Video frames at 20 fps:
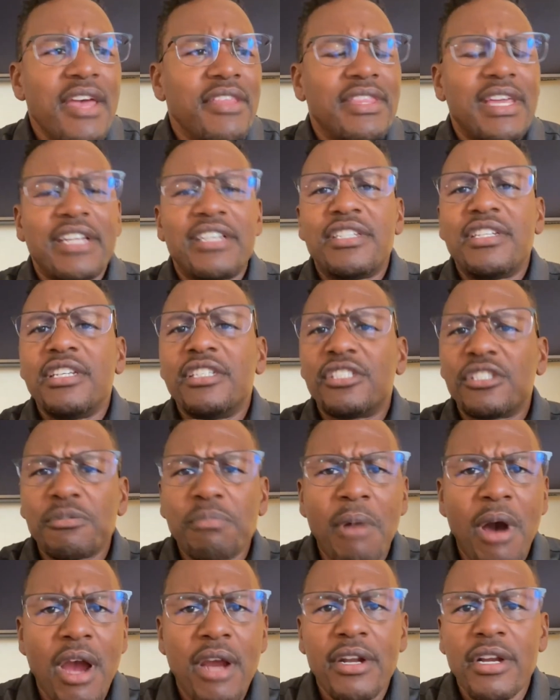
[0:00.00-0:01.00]
that she's
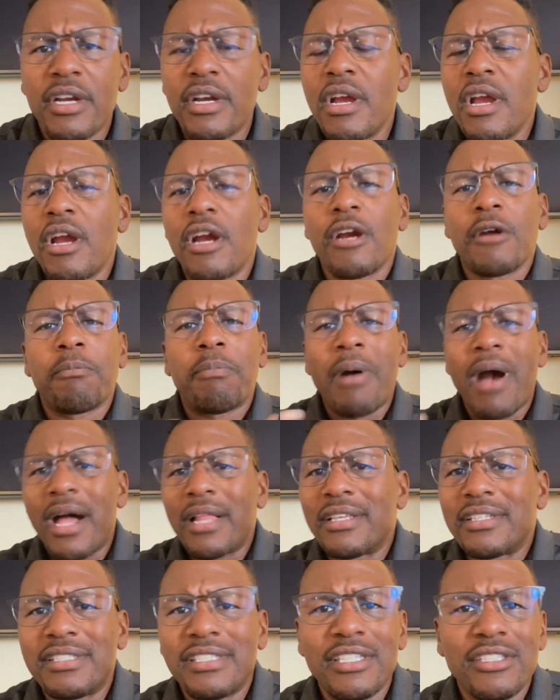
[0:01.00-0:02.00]
smarter, her
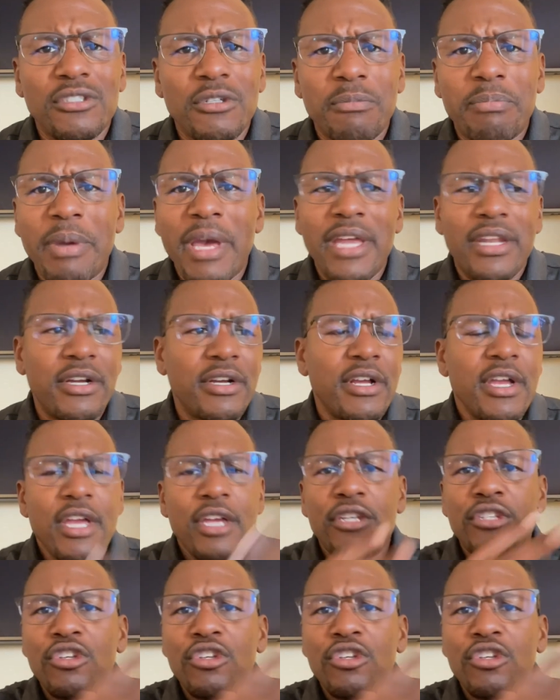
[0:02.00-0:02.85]
policies are better,